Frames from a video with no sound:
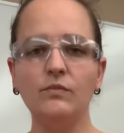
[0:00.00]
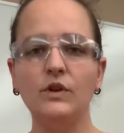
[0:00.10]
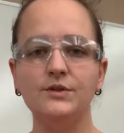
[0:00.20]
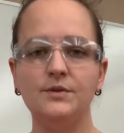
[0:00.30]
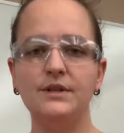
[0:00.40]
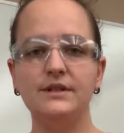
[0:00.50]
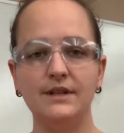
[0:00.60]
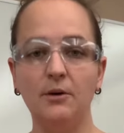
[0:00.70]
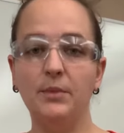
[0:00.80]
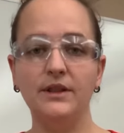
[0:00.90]
So this is
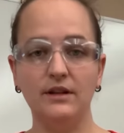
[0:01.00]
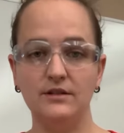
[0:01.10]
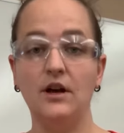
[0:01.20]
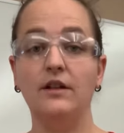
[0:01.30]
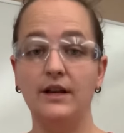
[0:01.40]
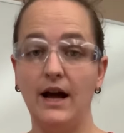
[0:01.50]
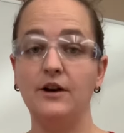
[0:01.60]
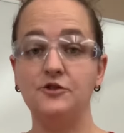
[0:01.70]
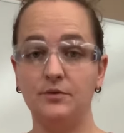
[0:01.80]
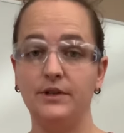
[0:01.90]
helping that solid
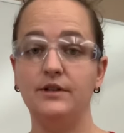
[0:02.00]
actually